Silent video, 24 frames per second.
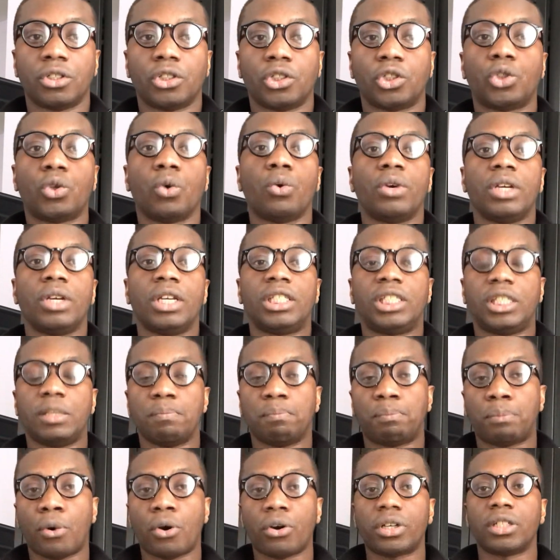So it's
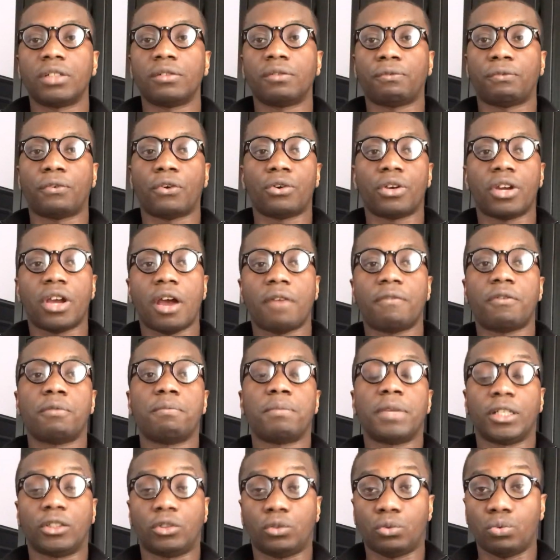important for the
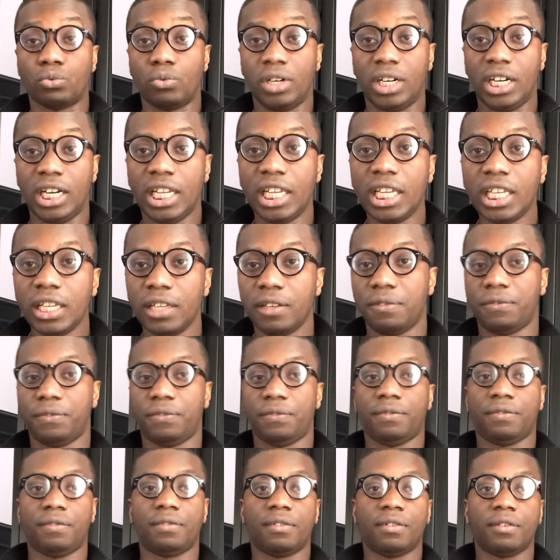government to leave